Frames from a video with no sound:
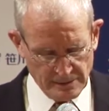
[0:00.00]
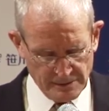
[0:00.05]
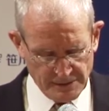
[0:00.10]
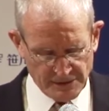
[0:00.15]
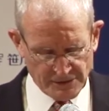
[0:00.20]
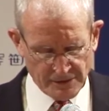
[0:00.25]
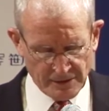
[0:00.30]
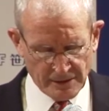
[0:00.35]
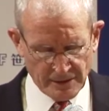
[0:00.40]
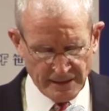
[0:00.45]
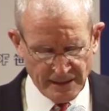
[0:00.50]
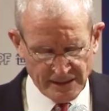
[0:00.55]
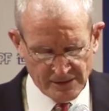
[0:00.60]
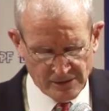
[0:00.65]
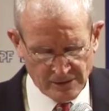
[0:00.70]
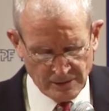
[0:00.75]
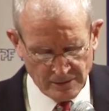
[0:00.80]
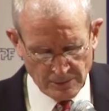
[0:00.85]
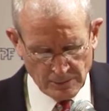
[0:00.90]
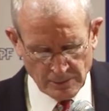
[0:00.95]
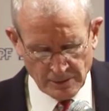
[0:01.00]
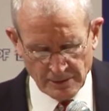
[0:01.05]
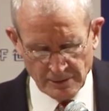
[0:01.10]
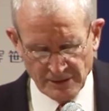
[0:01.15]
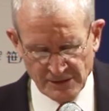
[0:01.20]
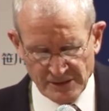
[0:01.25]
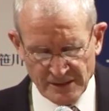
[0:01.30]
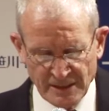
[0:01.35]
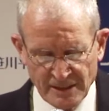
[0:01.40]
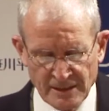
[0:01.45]
This international
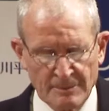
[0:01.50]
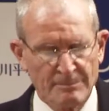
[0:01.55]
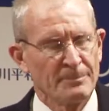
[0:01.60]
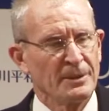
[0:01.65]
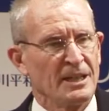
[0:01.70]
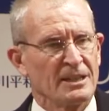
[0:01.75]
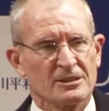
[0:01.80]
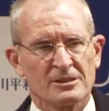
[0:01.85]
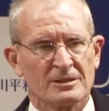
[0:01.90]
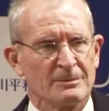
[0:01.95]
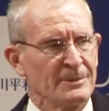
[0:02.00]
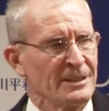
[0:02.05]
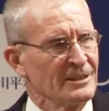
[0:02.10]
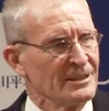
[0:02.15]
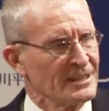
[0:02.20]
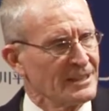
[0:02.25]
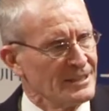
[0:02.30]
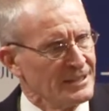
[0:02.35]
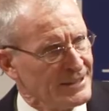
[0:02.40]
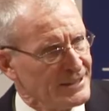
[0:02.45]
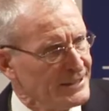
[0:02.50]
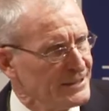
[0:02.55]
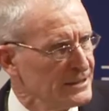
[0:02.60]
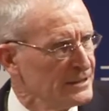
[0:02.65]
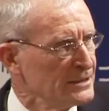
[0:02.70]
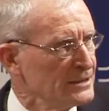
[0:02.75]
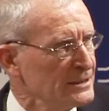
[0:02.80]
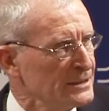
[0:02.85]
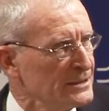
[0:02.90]
order is not a Pax Americana,